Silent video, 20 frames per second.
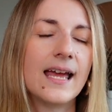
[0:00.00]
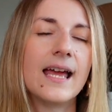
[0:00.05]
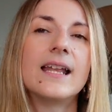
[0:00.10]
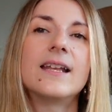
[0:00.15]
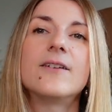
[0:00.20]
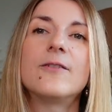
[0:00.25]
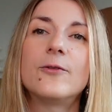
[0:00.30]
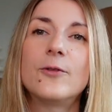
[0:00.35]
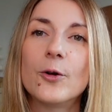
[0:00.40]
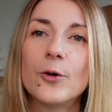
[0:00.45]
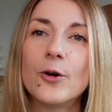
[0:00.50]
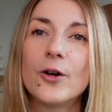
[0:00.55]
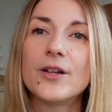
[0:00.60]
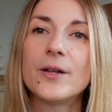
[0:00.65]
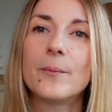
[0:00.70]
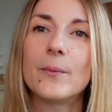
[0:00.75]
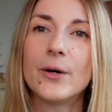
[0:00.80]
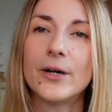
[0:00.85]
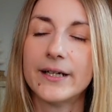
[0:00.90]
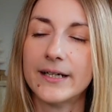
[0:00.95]
and if you're on
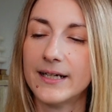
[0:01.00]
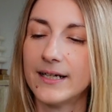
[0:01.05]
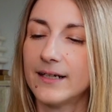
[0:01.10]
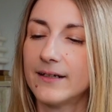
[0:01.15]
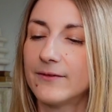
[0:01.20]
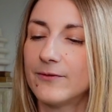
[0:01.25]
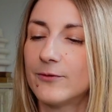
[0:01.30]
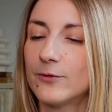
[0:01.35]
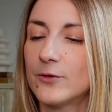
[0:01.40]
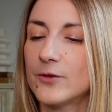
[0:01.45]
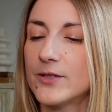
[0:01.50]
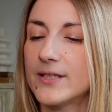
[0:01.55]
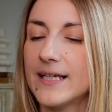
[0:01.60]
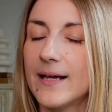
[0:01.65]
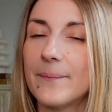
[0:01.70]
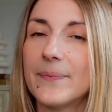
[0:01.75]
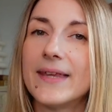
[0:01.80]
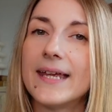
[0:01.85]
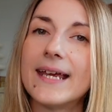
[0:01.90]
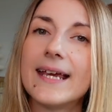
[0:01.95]
the market for
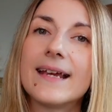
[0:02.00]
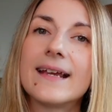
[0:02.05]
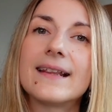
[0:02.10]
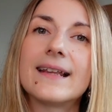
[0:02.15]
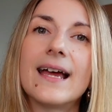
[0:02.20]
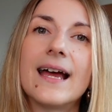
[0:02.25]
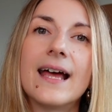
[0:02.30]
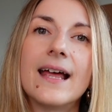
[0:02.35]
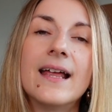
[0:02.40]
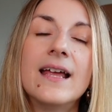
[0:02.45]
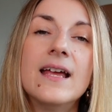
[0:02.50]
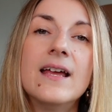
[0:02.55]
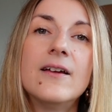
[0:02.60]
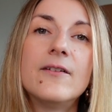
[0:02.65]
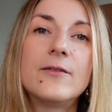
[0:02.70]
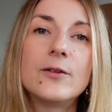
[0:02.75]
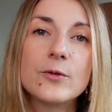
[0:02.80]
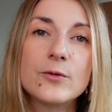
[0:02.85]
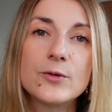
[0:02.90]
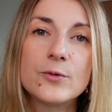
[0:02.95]
something that
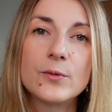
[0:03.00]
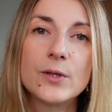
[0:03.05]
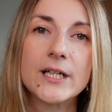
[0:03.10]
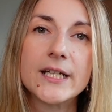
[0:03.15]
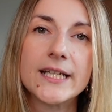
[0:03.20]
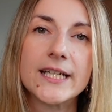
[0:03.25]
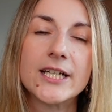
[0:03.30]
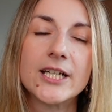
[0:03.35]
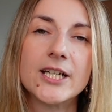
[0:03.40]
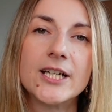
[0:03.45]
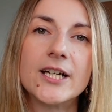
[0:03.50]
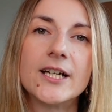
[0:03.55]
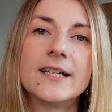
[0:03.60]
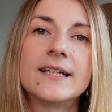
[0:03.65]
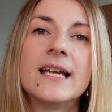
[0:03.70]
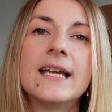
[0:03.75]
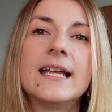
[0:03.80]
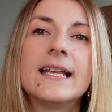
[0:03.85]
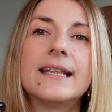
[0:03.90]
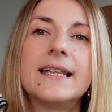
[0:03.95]
feels really
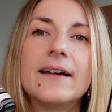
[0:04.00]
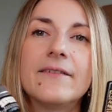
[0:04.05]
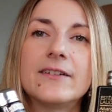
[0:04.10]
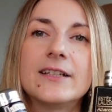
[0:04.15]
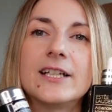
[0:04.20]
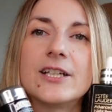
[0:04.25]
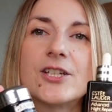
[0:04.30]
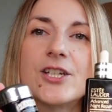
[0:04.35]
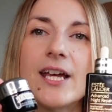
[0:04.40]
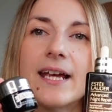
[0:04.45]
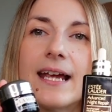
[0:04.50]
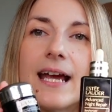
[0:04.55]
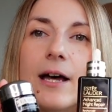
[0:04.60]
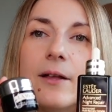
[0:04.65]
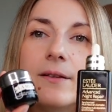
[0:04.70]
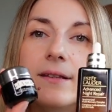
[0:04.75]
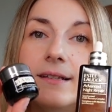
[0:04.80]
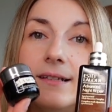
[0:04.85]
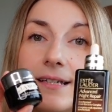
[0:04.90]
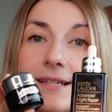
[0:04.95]
good, definitely check
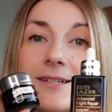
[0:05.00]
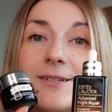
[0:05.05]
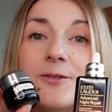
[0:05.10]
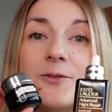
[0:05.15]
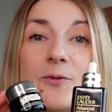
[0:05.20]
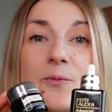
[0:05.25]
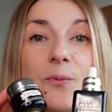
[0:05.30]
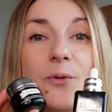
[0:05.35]
out these two